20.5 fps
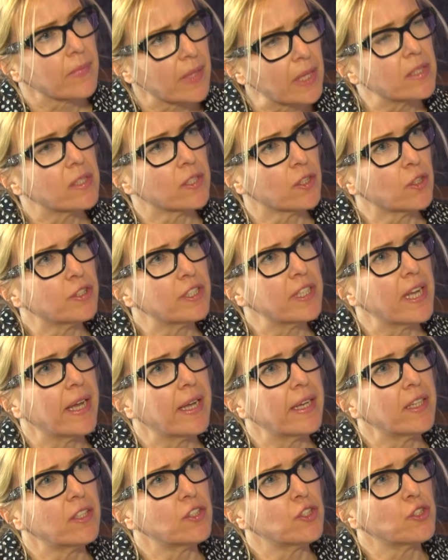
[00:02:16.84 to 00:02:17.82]
It's a good
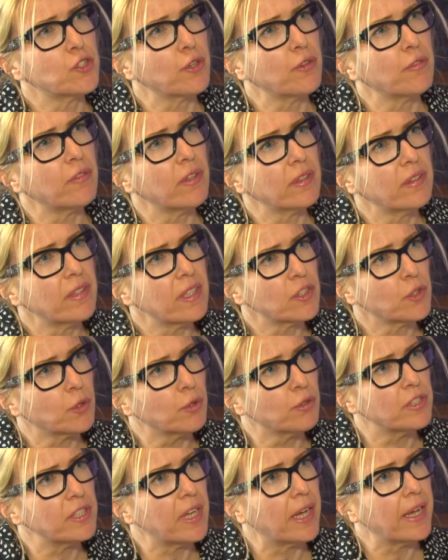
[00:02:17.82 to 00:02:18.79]
day. Do you think this
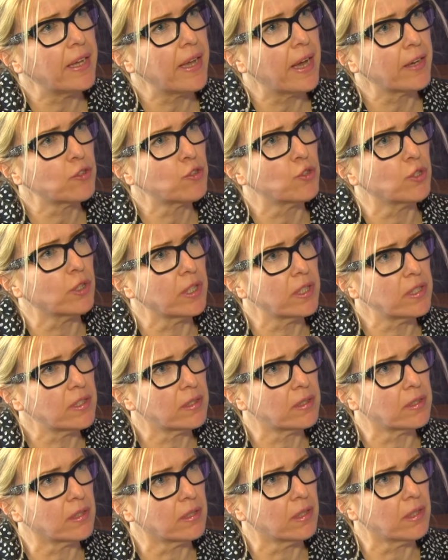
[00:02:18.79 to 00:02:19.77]
good day actually
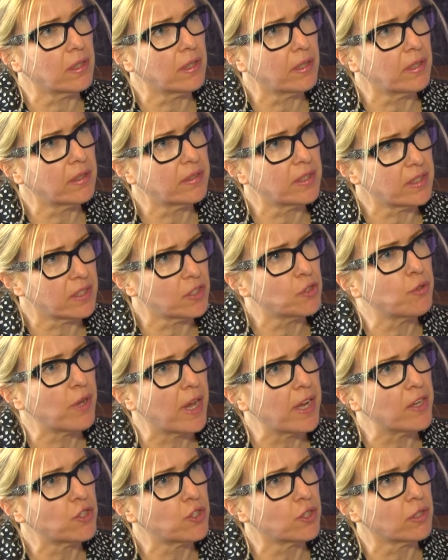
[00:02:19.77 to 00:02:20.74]
the
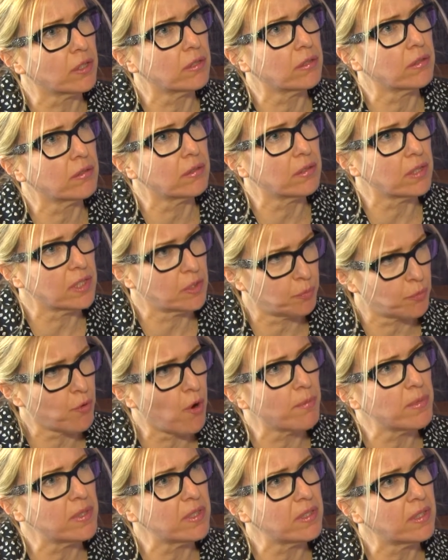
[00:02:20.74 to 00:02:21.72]
situation is
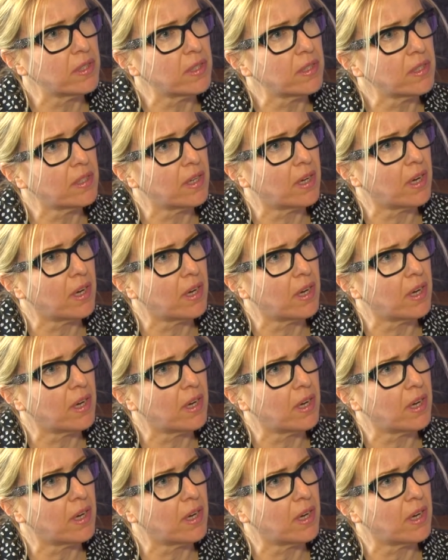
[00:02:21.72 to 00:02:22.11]
promising